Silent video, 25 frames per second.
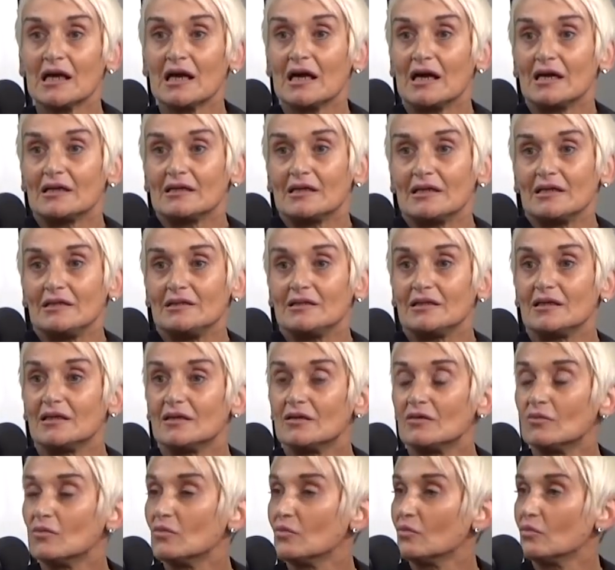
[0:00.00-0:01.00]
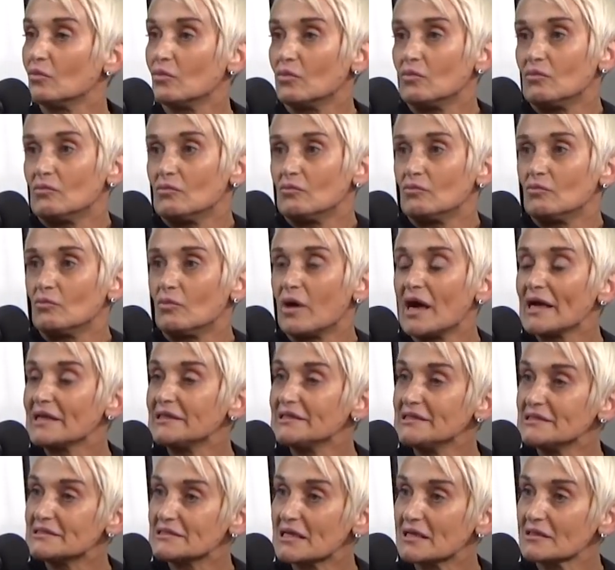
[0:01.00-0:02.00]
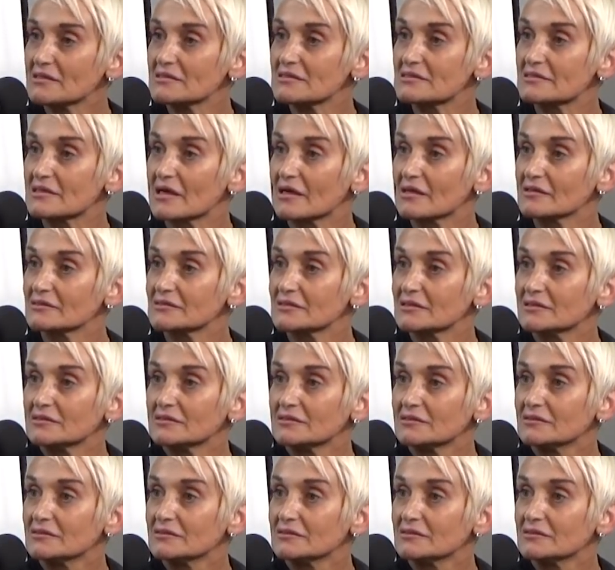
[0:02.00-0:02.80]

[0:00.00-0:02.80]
And I, why didn't he tell us that?